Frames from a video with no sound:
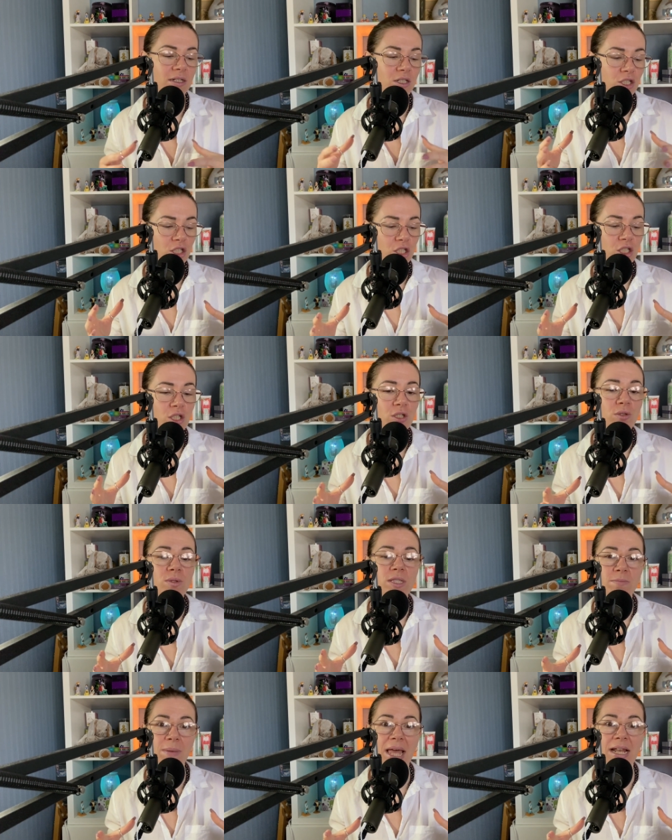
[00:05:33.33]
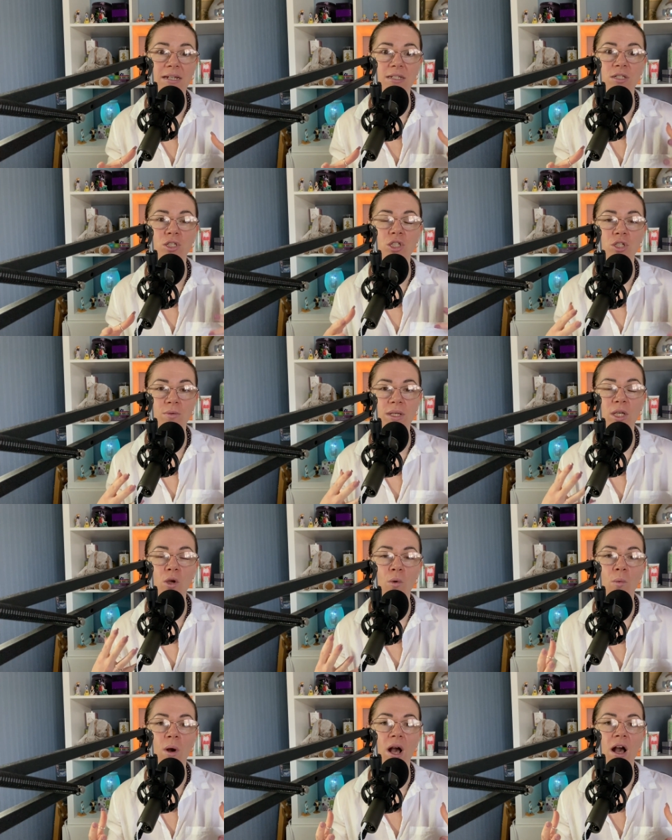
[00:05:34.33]
do you spend doing your
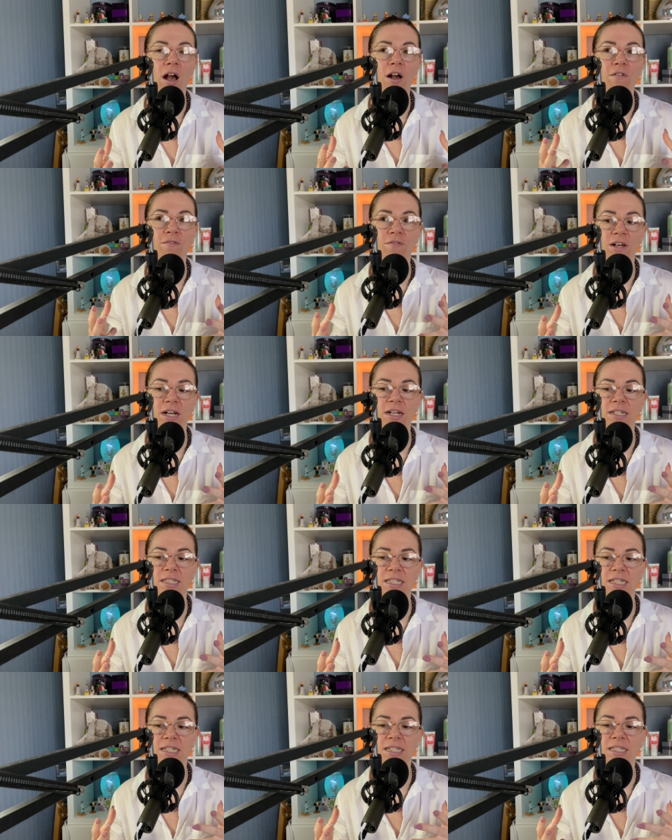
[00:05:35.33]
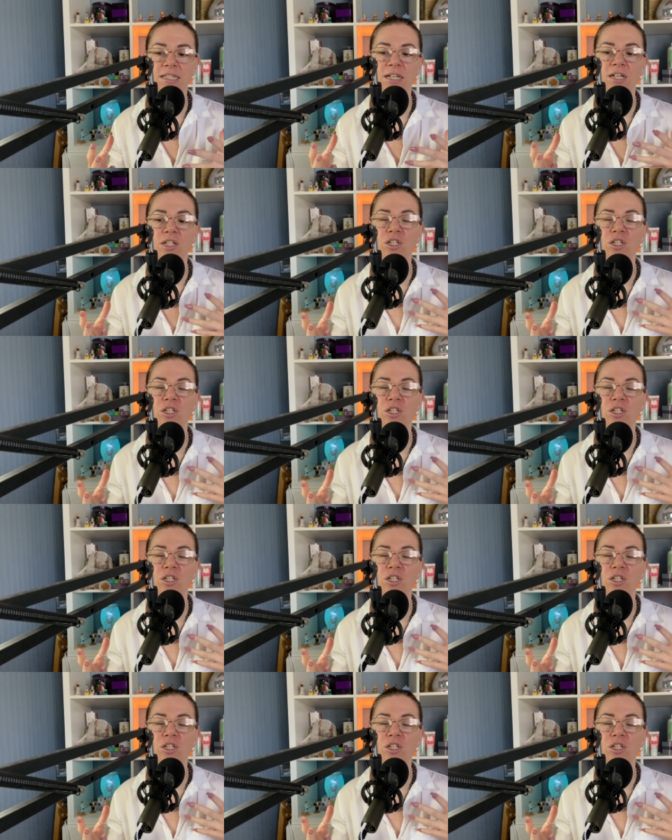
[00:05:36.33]
work versus